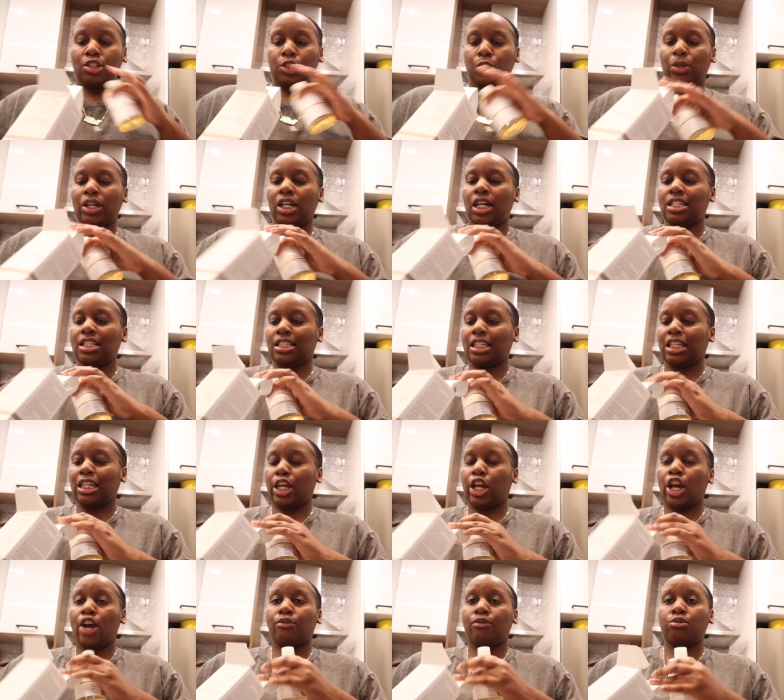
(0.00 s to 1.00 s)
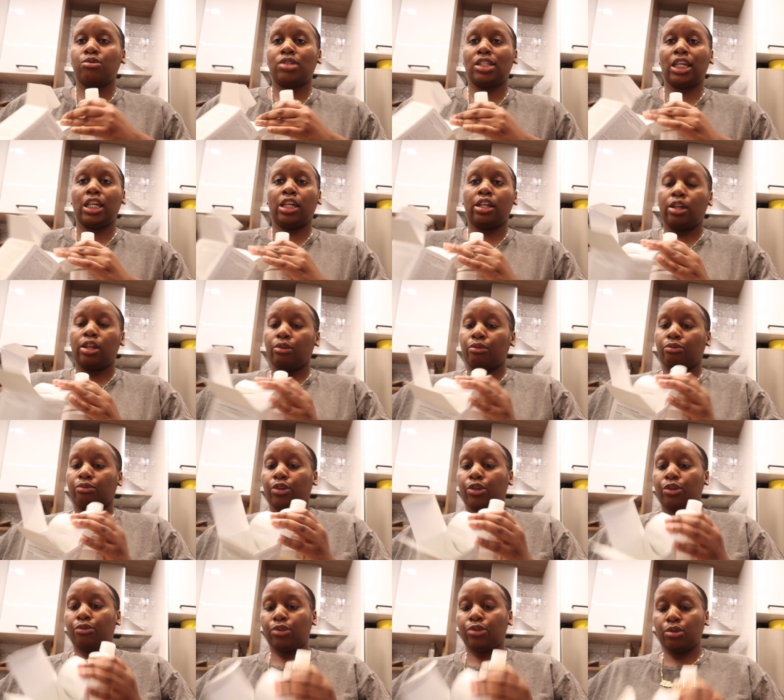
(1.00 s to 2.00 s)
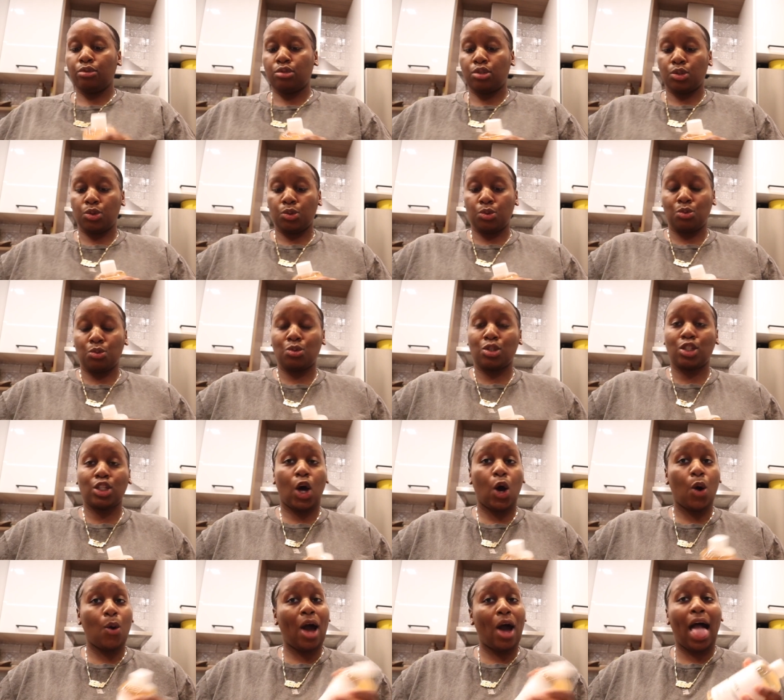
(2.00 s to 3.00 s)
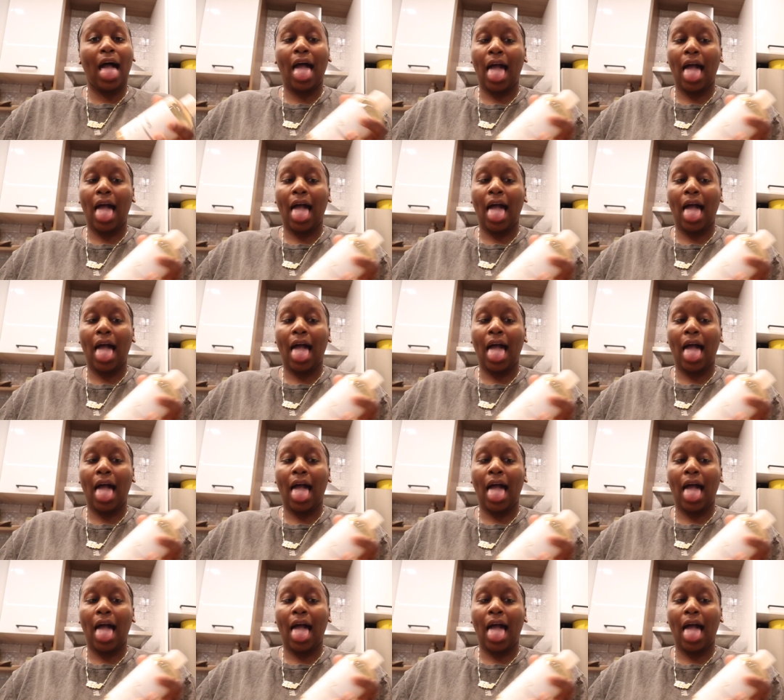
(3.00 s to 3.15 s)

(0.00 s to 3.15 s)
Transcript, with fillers: doing a skincare routine real, real soon. So,